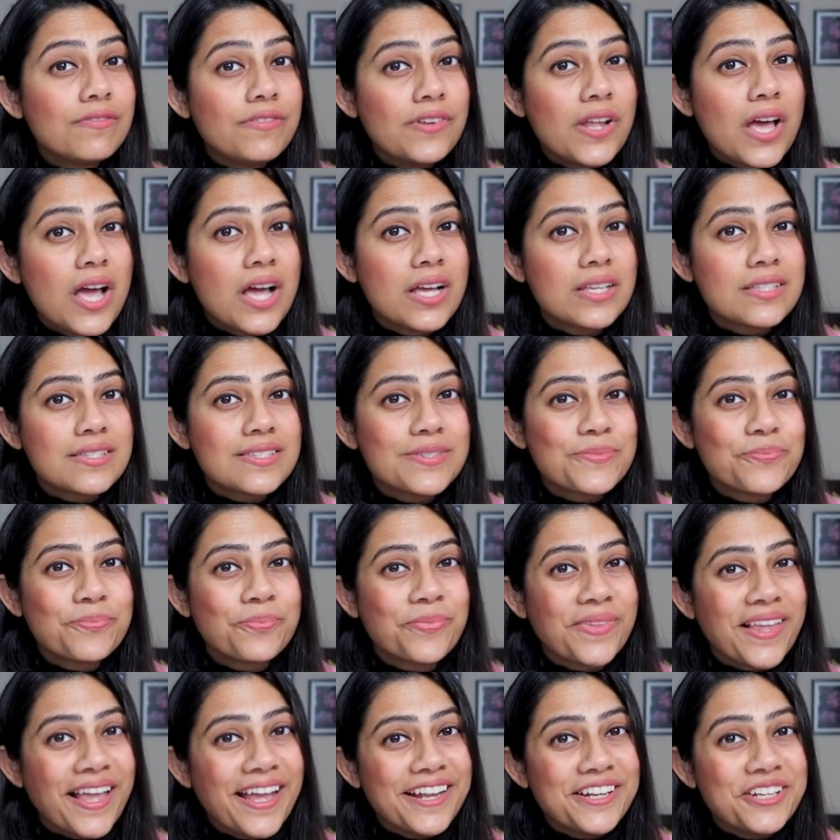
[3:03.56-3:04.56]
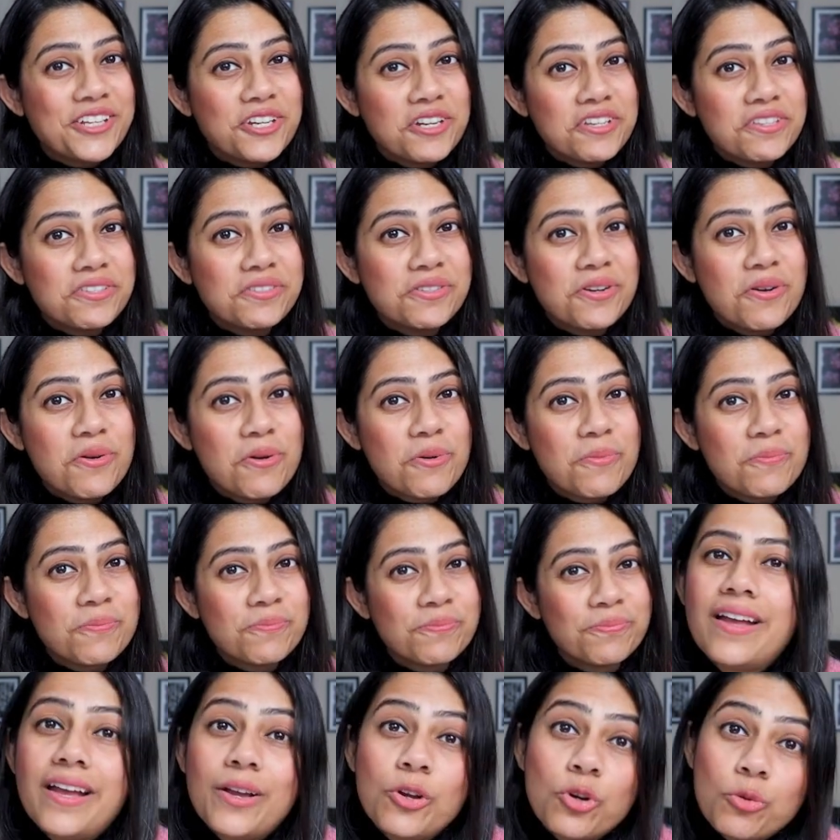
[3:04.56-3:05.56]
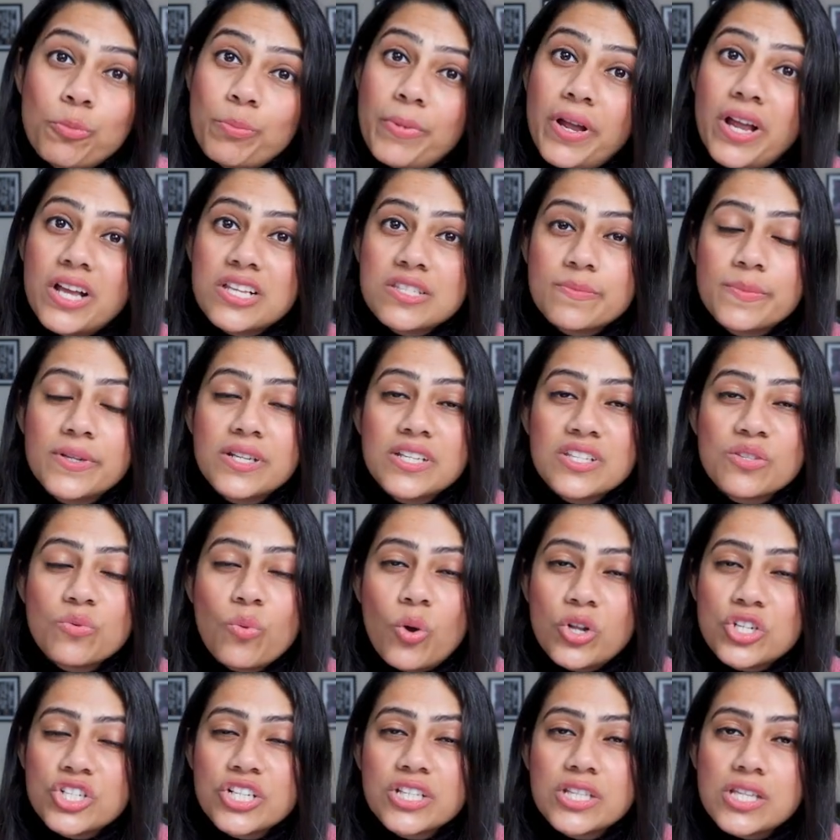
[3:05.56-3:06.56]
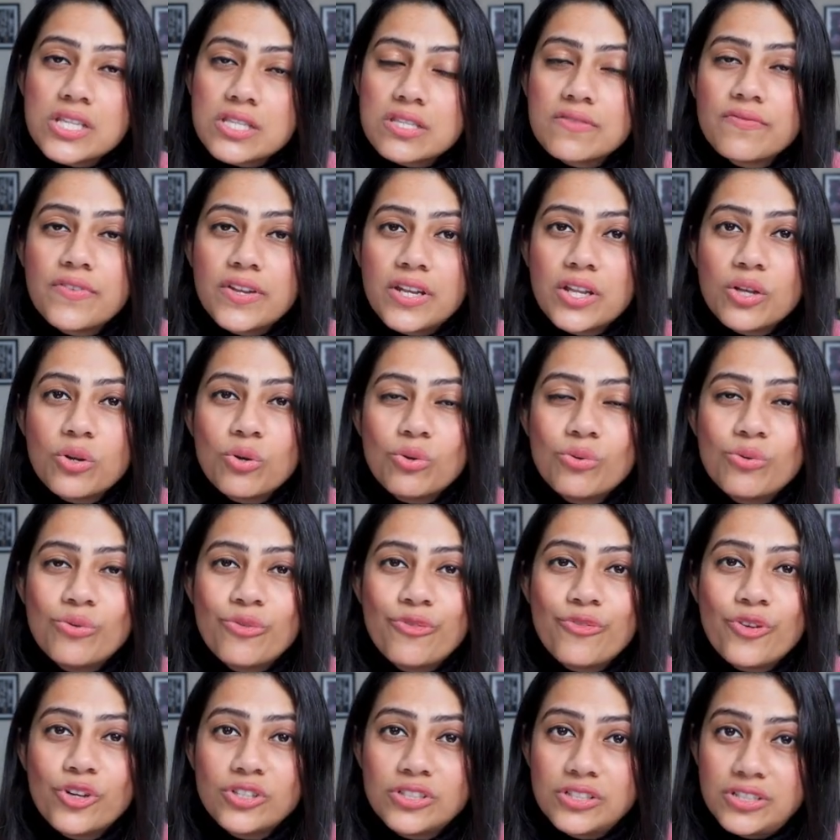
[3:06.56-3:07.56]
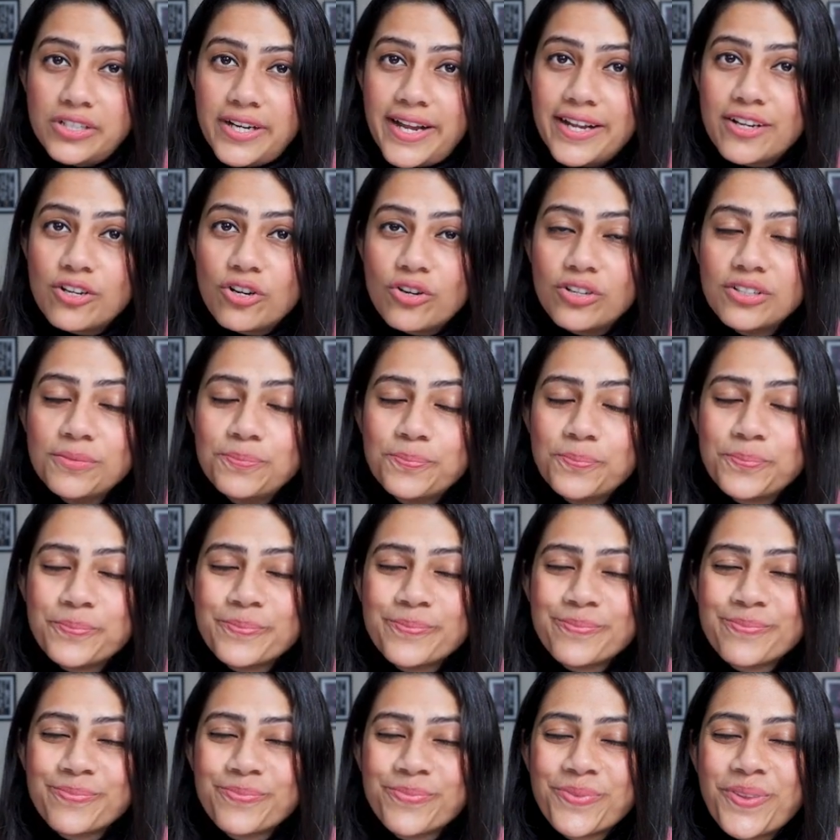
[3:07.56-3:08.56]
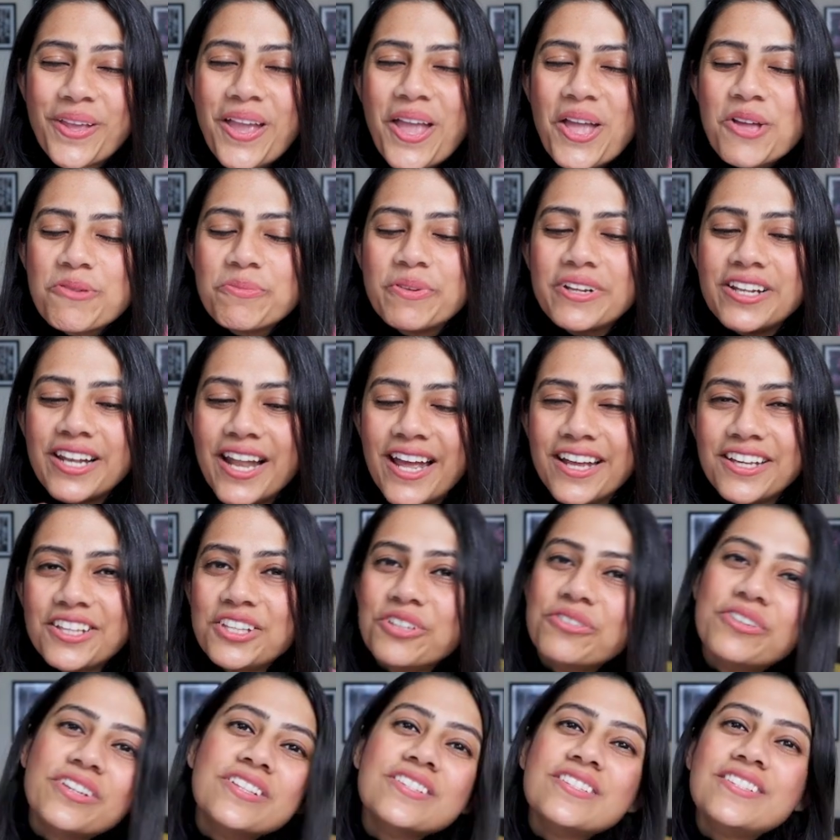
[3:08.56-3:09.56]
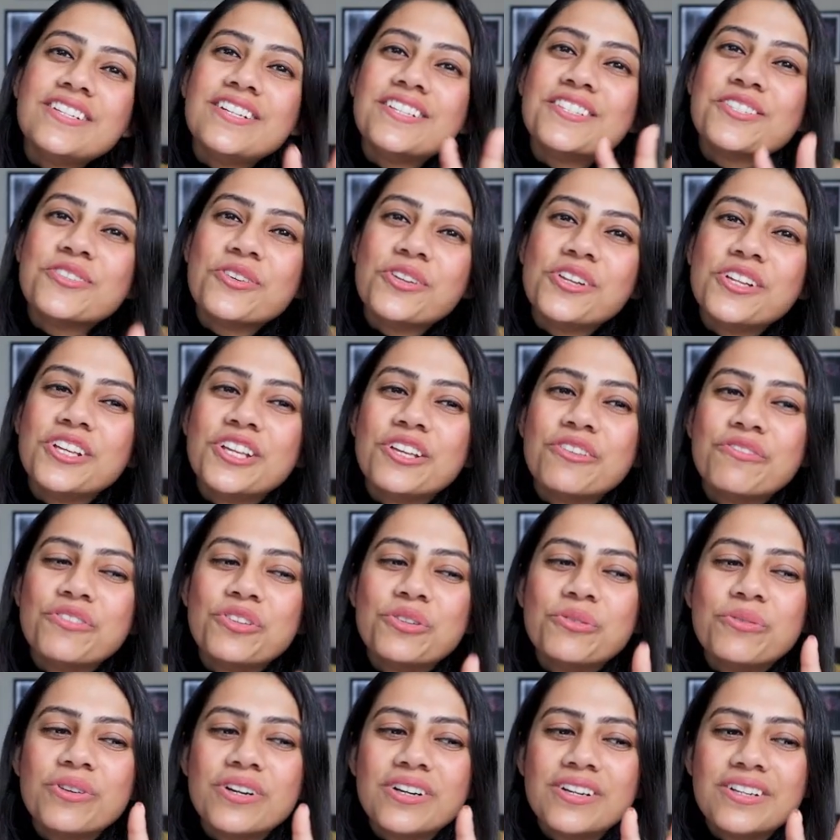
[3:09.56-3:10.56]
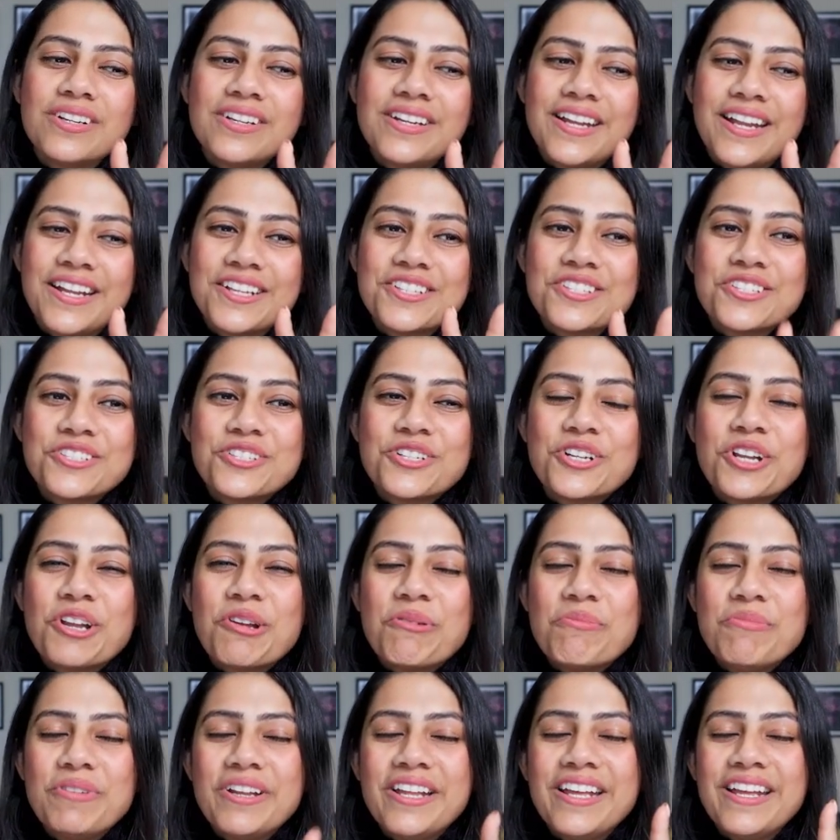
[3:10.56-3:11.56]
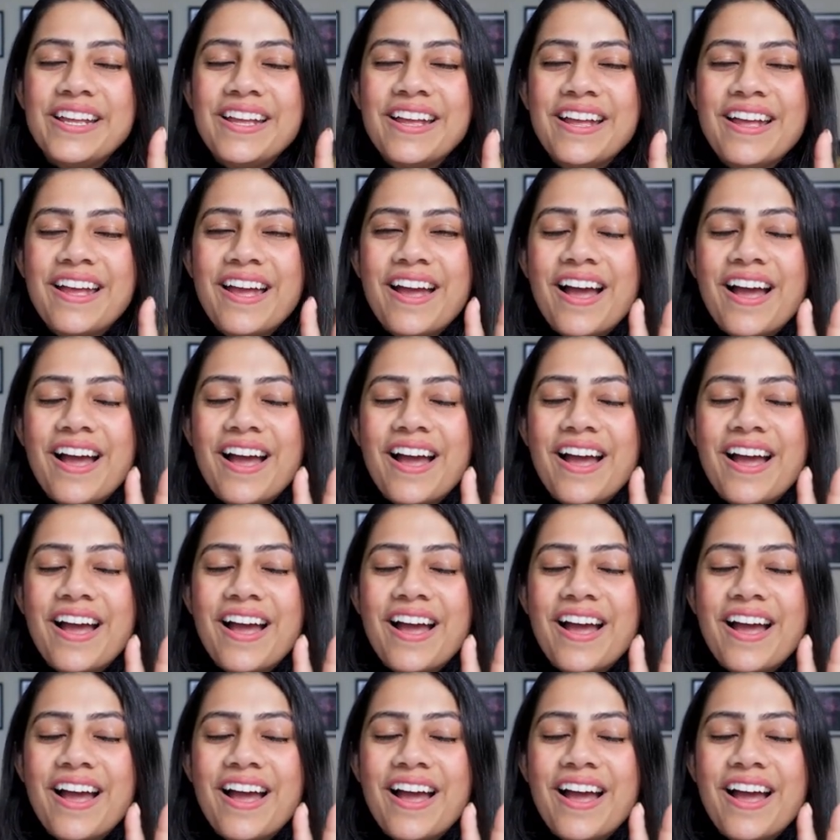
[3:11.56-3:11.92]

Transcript: flowers? And here you go. I hope my husband is watching this video for the record. But like you can see, it's going to give you an extremely